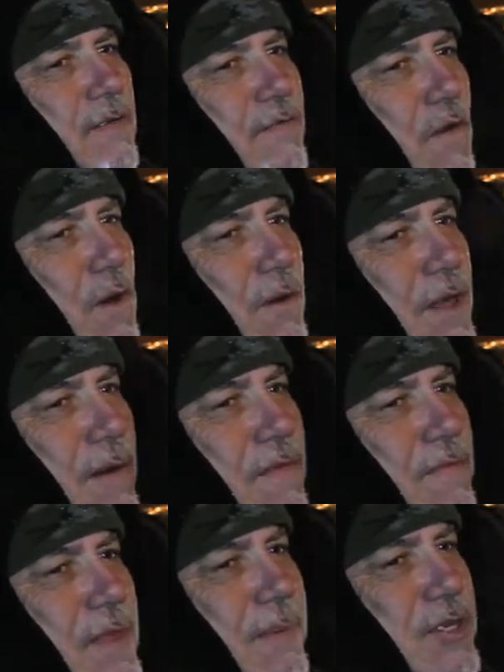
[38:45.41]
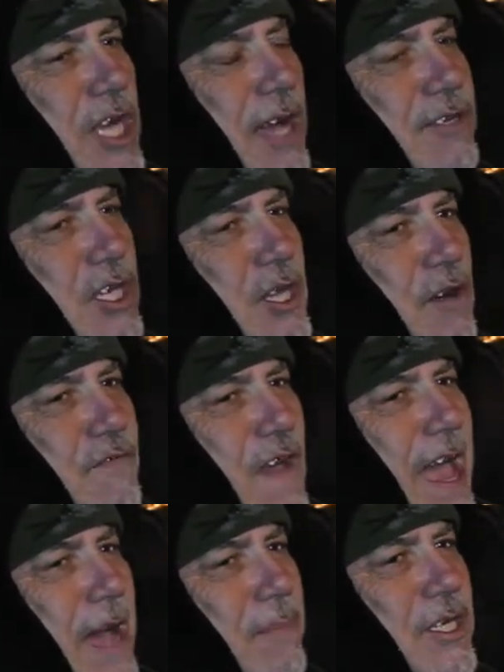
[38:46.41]
for themselves and their
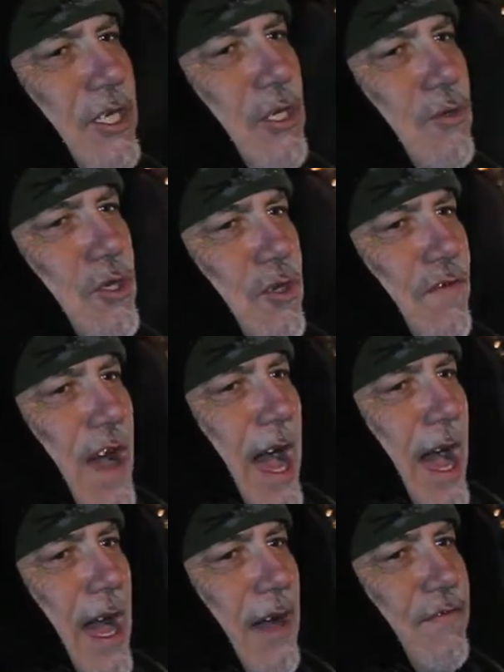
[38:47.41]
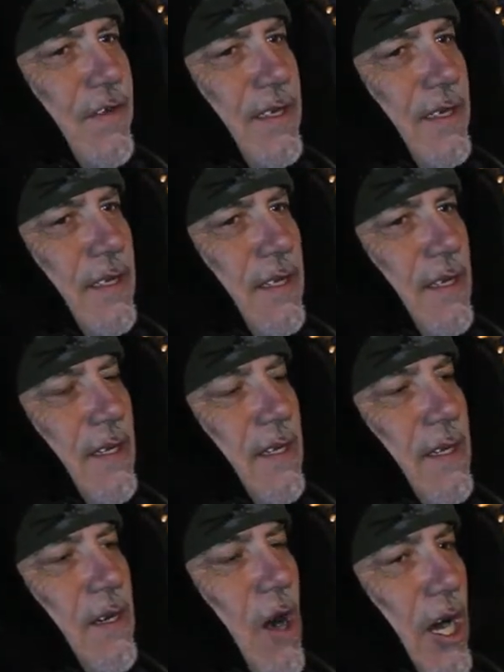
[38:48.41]
families to survive,
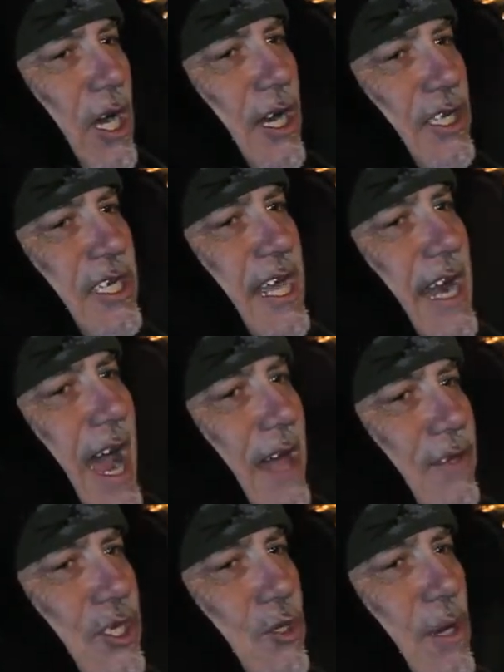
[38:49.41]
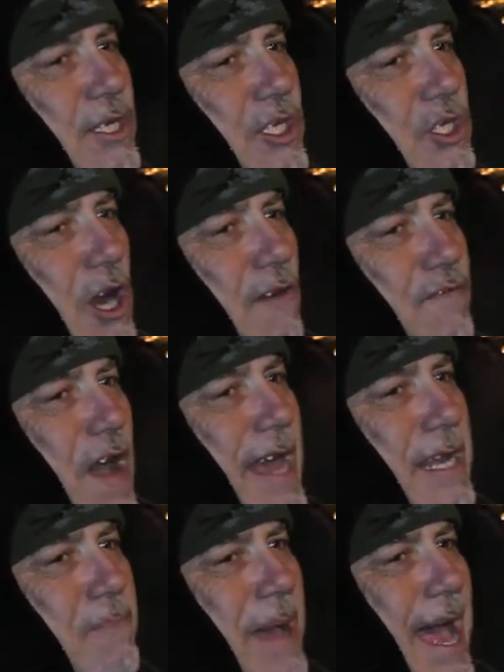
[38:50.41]
are going to get out in the streets and start
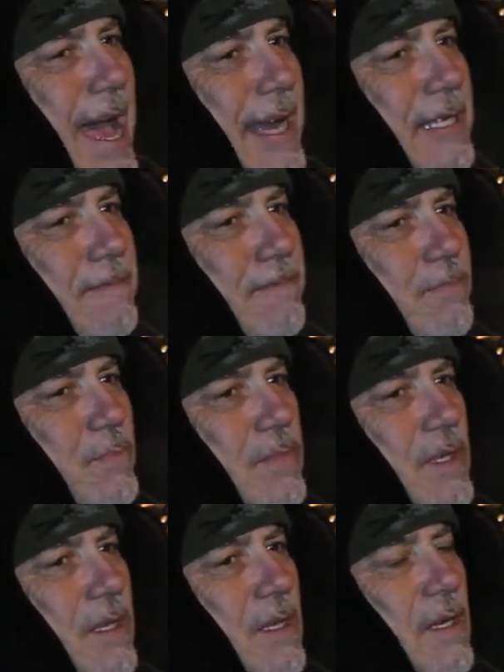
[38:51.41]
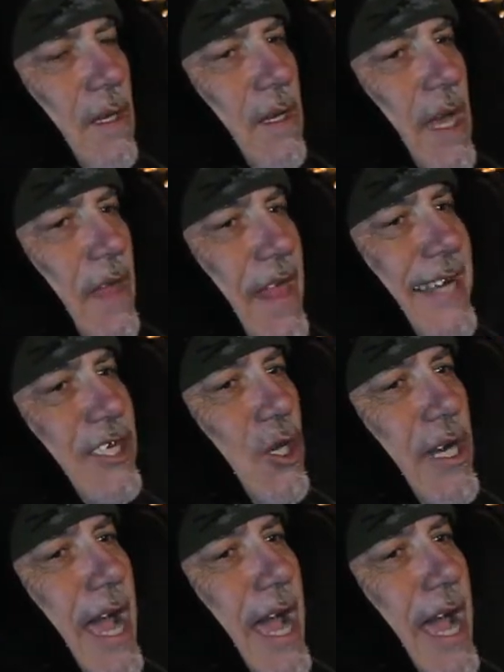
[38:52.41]
fighting back. And that's going to